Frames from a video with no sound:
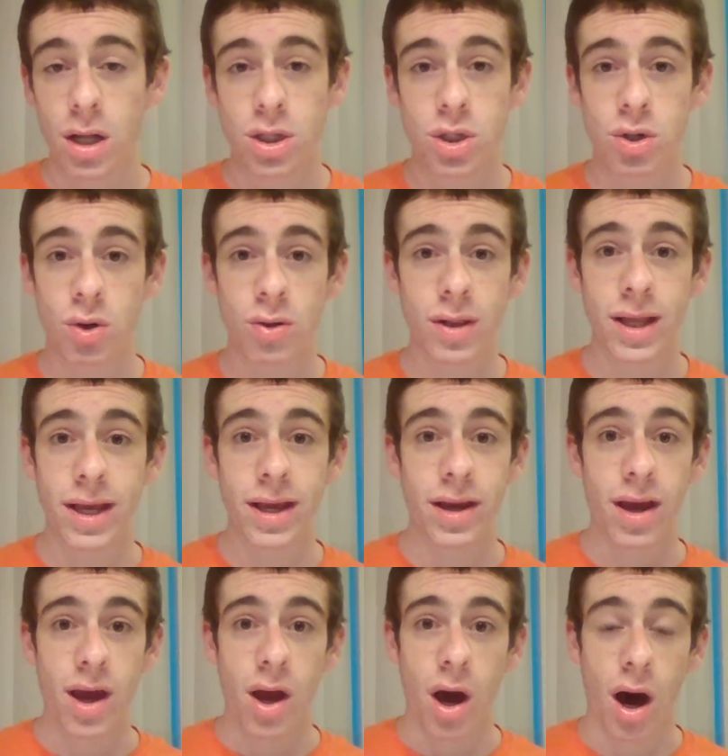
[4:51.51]
truly
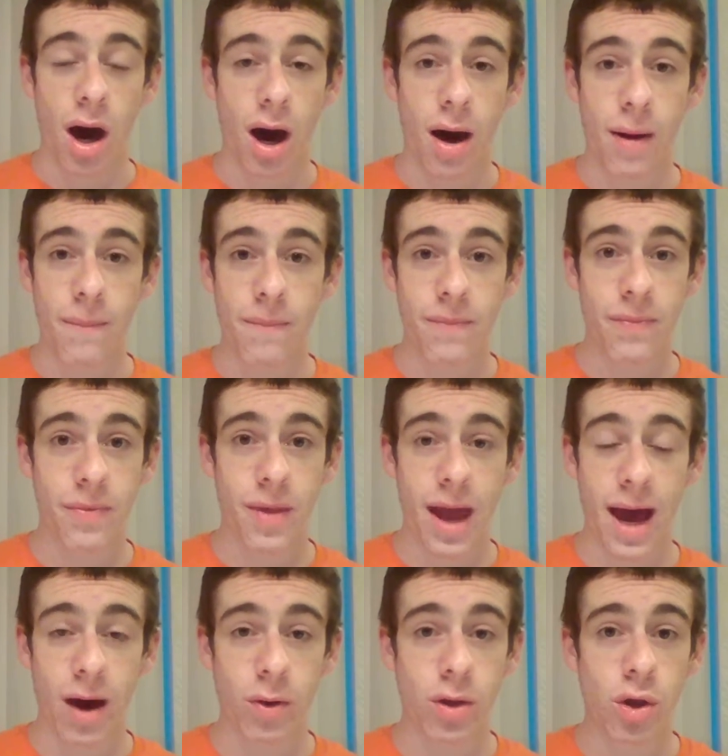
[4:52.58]

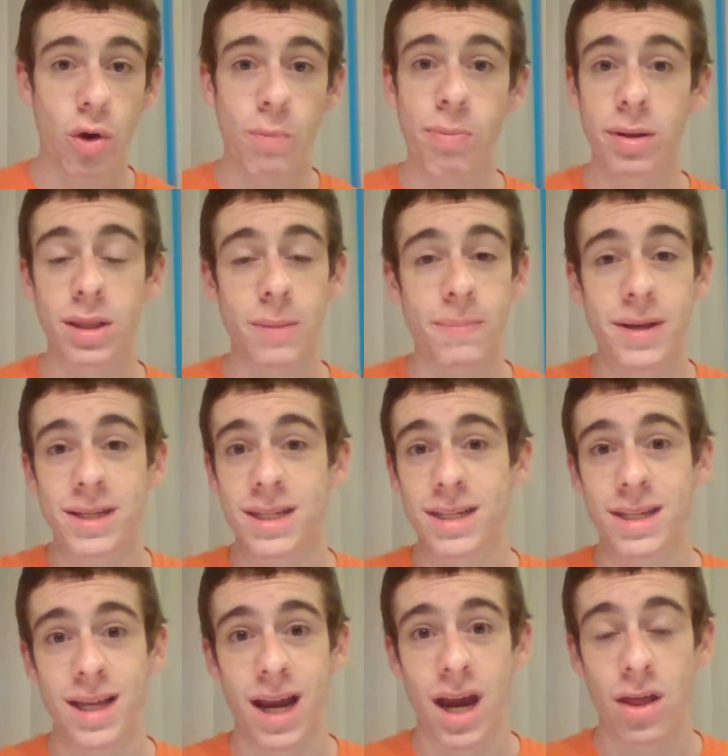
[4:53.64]
how you put the pieces
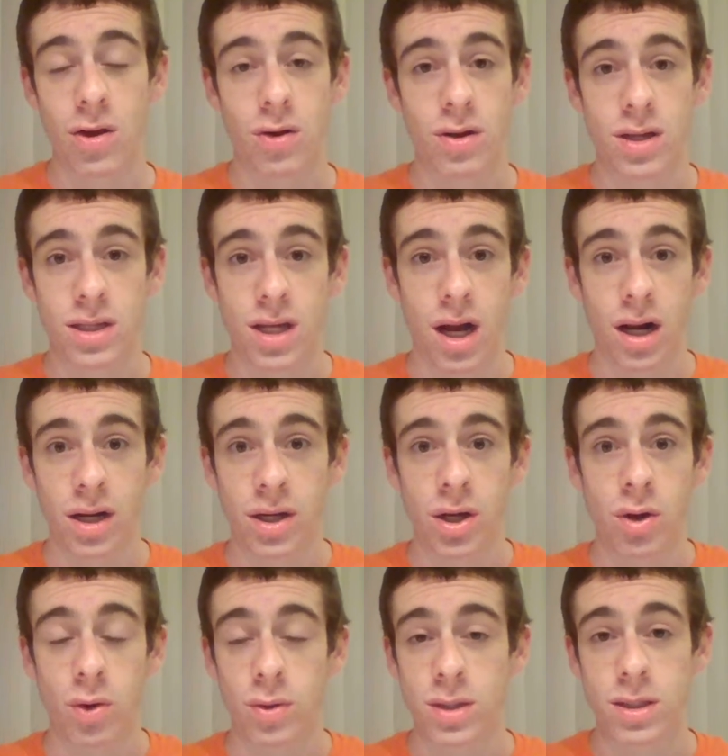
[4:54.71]
together is on you.